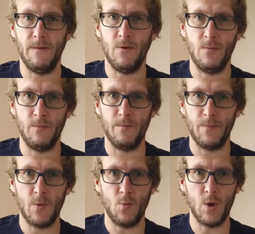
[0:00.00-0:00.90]
film
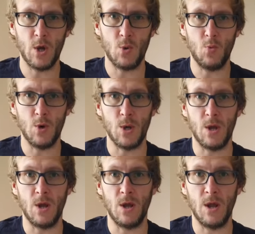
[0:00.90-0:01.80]
which was
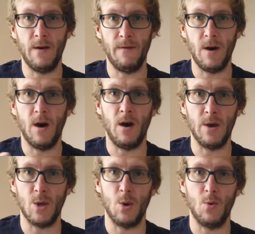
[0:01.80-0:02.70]
another
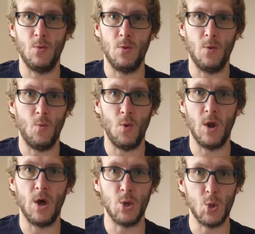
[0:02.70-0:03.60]
ISO
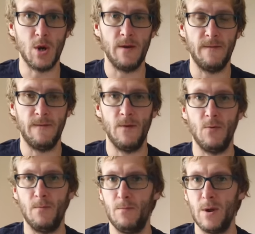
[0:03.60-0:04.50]
100
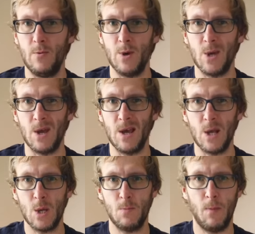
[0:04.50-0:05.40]
film, but it was an
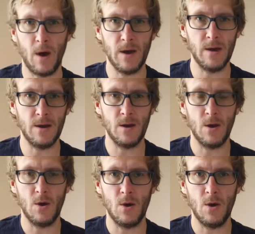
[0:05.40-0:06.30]
expired
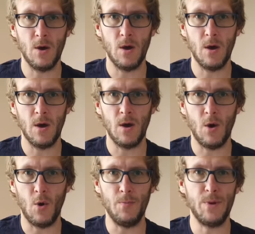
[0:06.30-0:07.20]

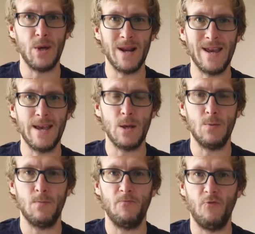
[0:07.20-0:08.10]

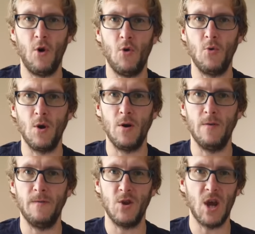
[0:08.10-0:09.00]
obsolete roll
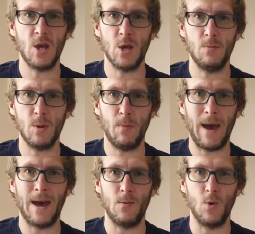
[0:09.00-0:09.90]
of Jessop's
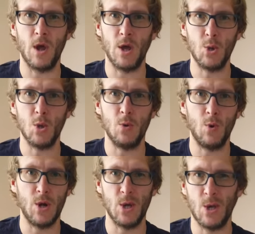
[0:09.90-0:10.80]
Pan 100,
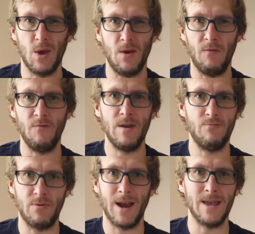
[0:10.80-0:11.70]
which is a
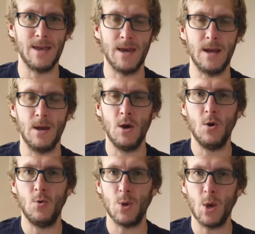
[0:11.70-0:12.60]
rebranded,
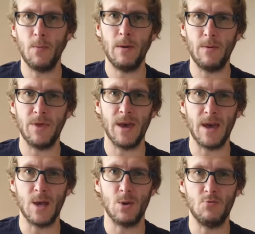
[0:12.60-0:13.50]
or so people
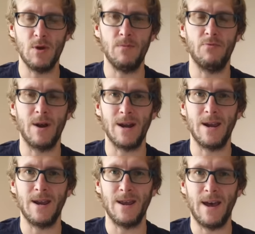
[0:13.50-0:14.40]
think, it's a
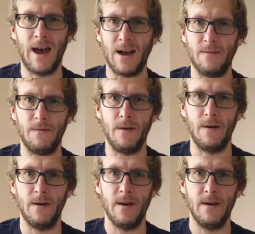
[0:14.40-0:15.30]
rebranded
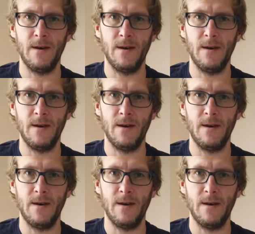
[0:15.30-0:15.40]
Agfa